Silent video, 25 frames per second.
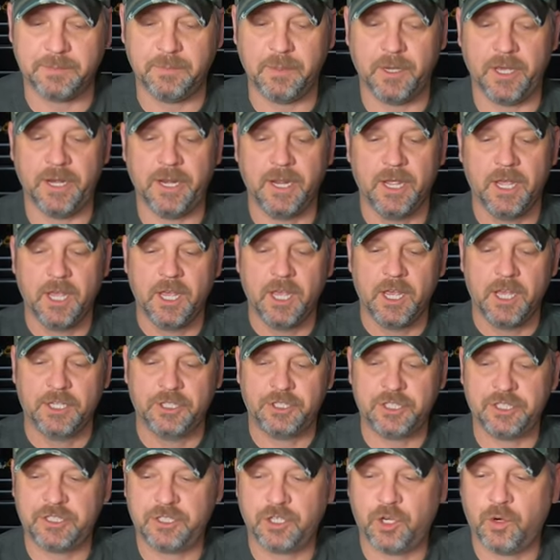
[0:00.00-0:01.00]
But
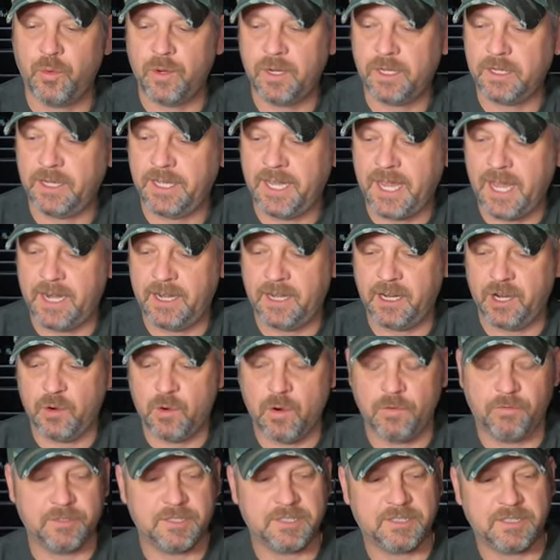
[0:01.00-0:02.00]
just to quickly kind of go
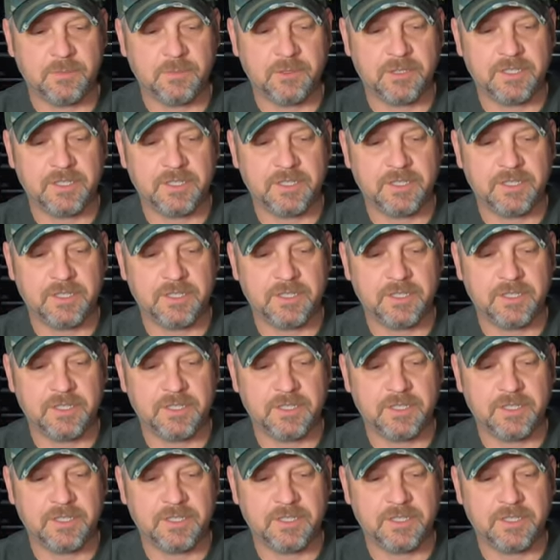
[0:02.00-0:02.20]
over some